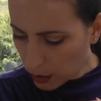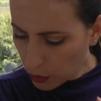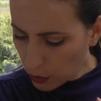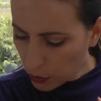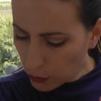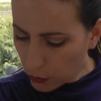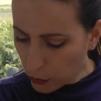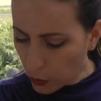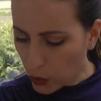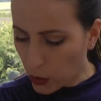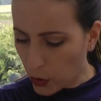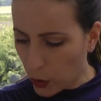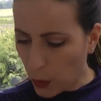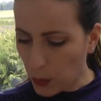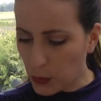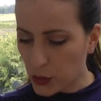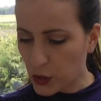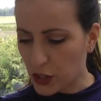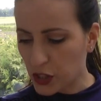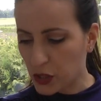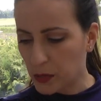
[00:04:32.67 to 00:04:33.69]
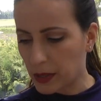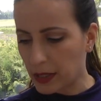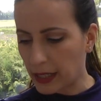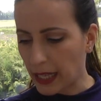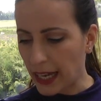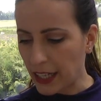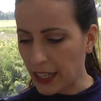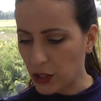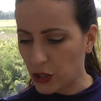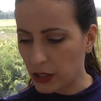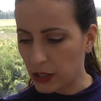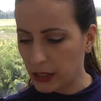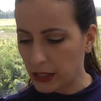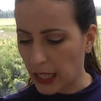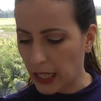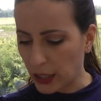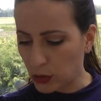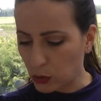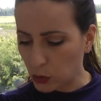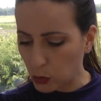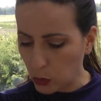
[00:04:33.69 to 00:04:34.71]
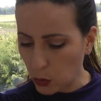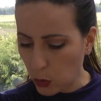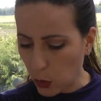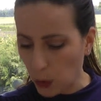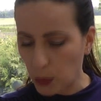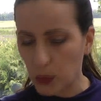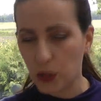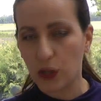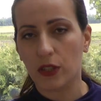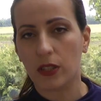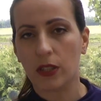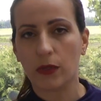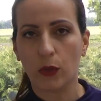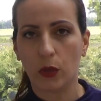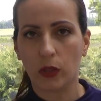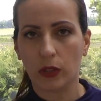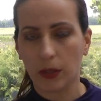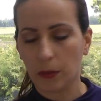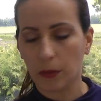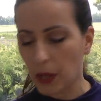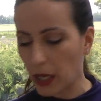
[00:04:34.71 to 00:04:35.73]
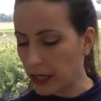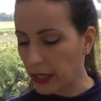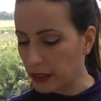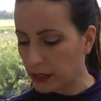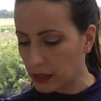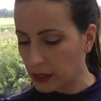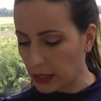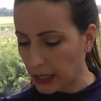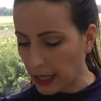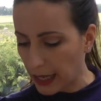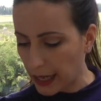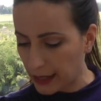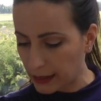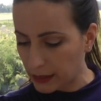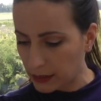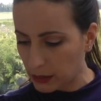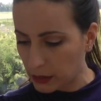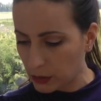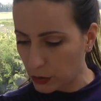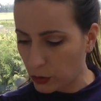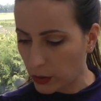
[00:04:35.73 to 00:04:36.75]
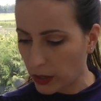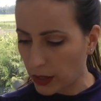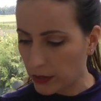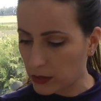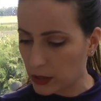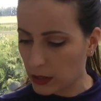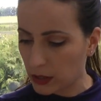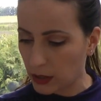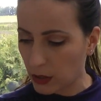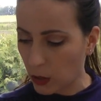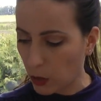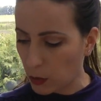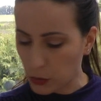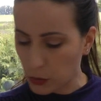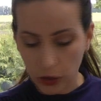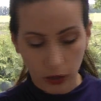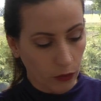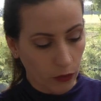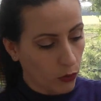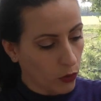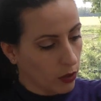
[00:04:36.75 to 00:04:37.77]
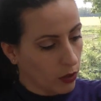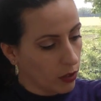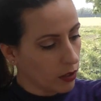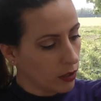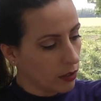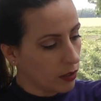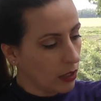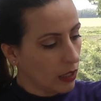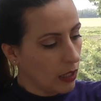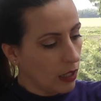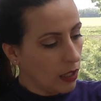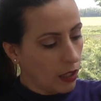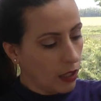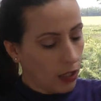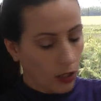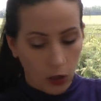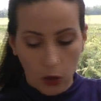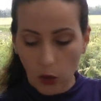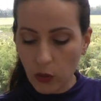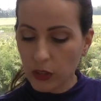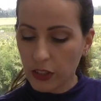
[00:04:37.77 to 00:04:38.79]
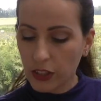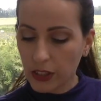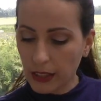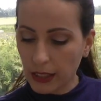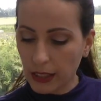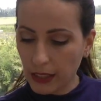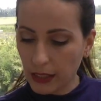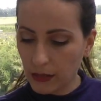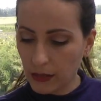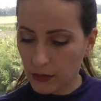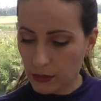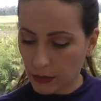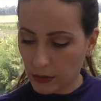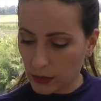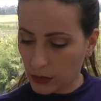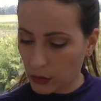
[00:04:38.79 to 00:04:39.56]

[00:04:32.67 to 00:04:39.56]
4 options, but actually there are 2 options for the bodice, and you have the option for a long sleeve,